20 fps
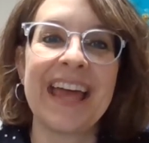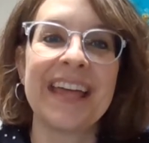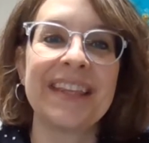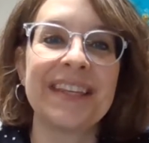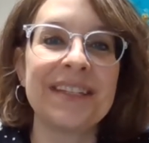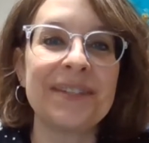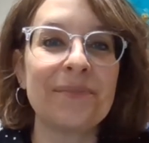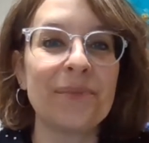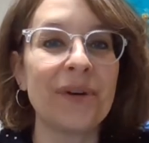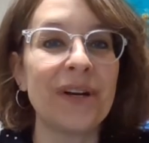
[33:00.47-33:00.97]

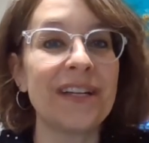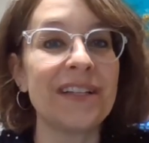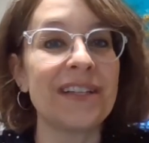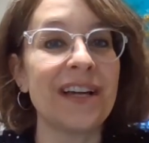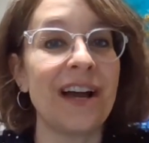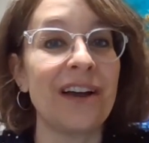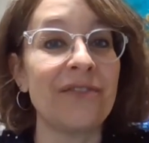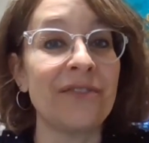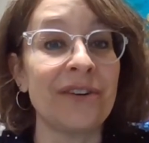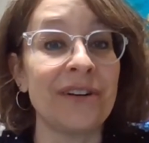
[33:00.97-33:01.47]
This morning's
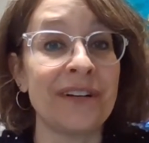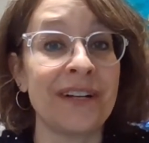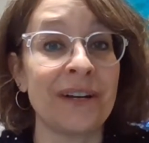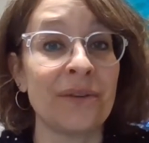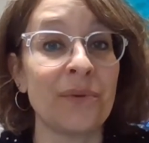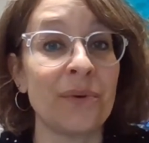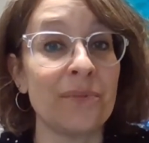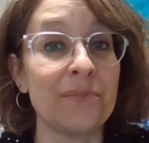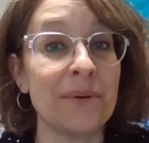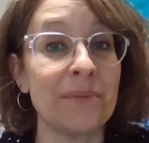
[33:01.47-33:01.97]

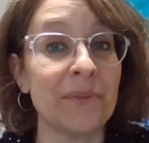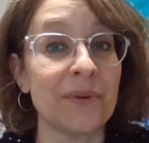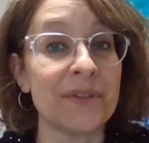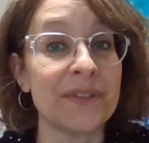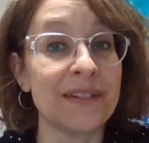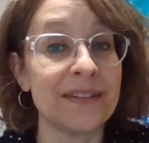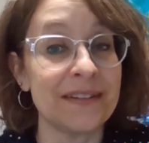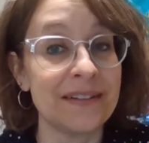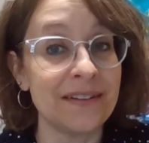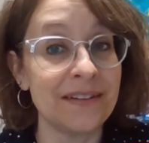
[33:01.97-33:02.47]
offering will be
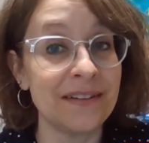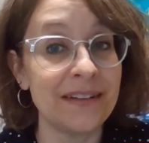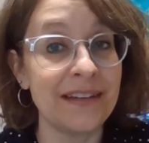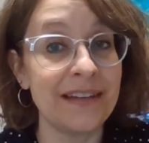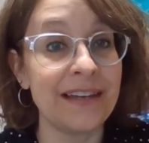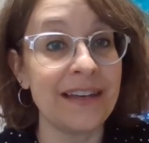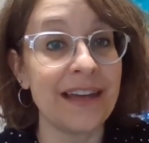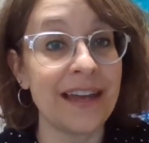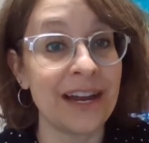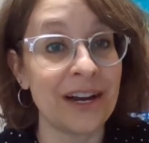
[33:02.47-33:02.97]
most
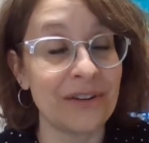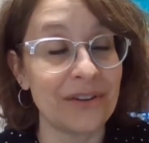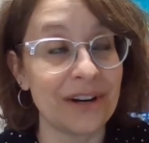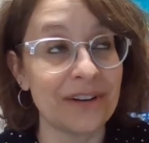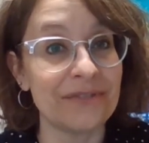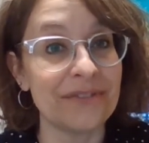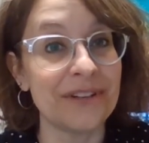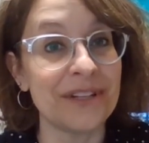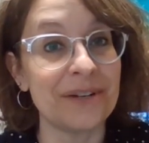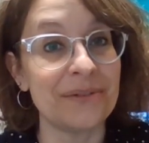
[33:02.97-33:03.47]
sincerely and
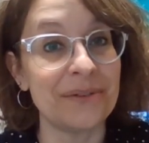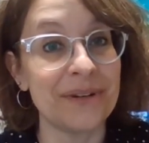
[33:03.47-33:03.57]
gratefully